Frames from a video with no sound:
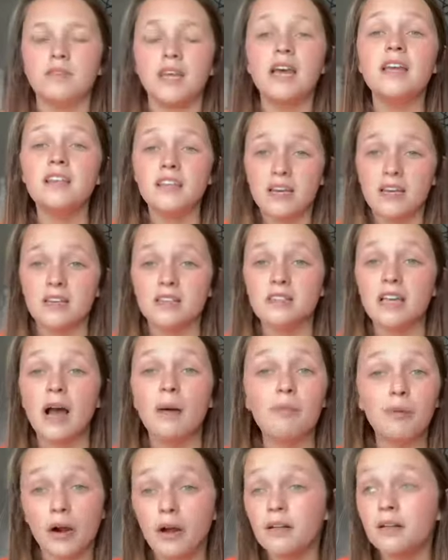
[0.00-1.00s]
And yes,
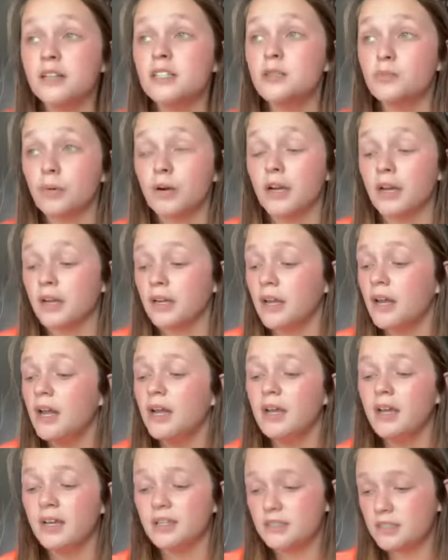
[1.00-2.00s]
I probably spray
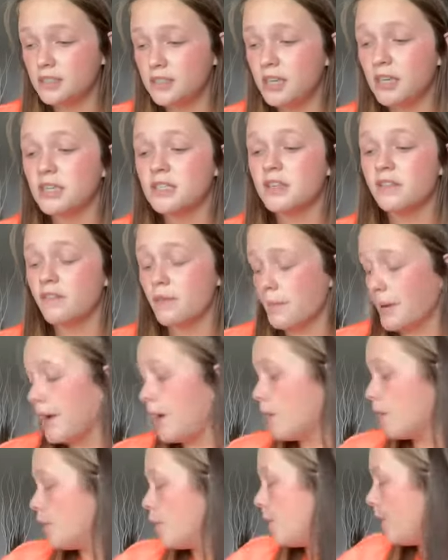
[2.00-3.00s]
excessive
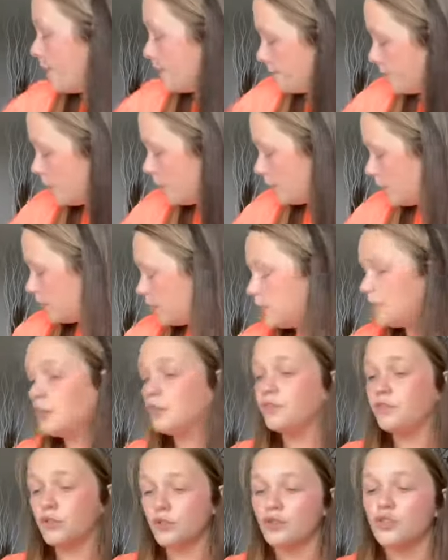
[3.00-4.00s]
amount, but
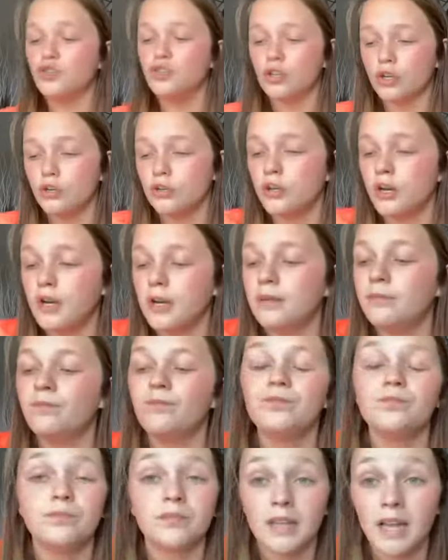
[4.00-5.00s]
it feels so great.
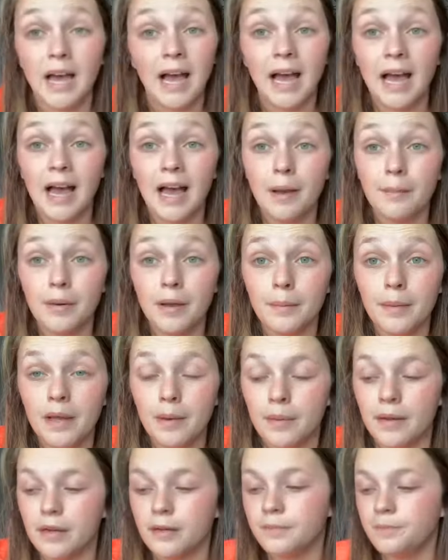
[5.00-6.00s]
I'm not
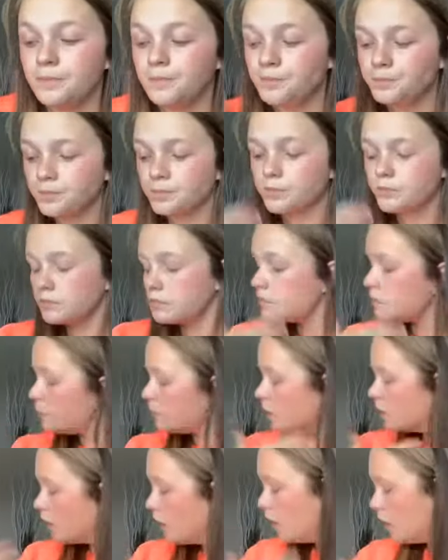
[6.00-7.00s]
mad about it.
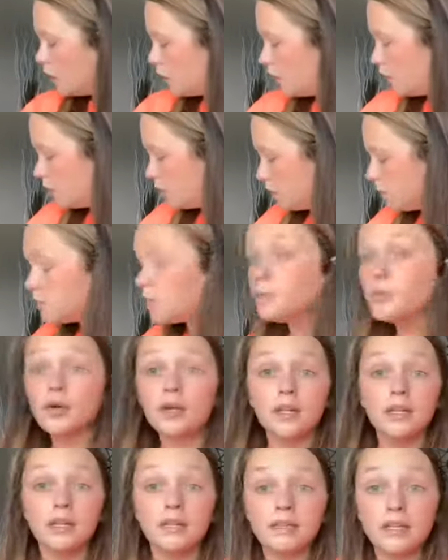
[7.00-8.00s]
So I'm
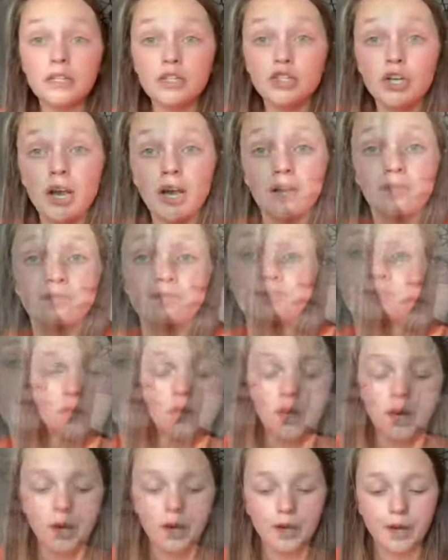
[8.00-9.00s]
gonna let that dry.
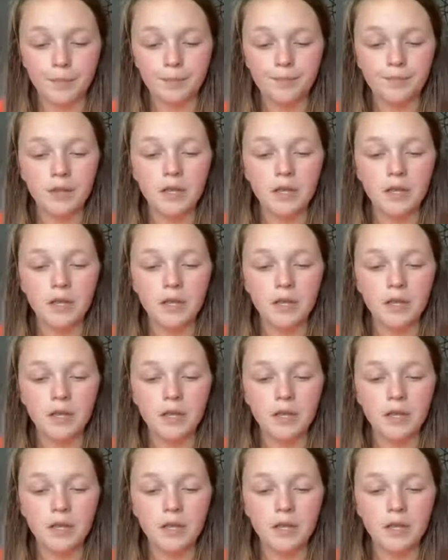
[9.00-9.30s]
Okay,